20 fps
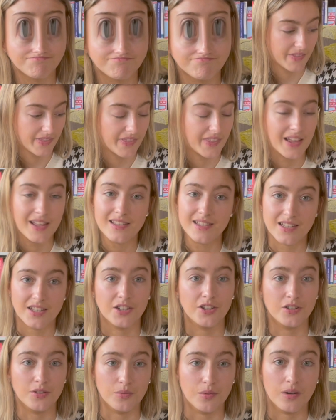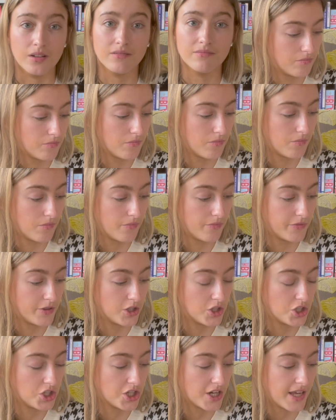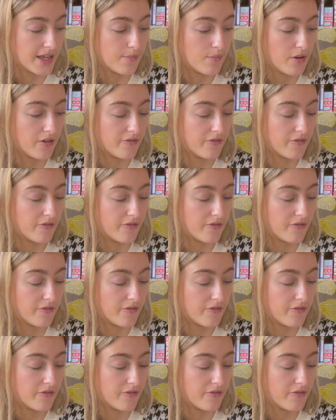That's a new one. The shape of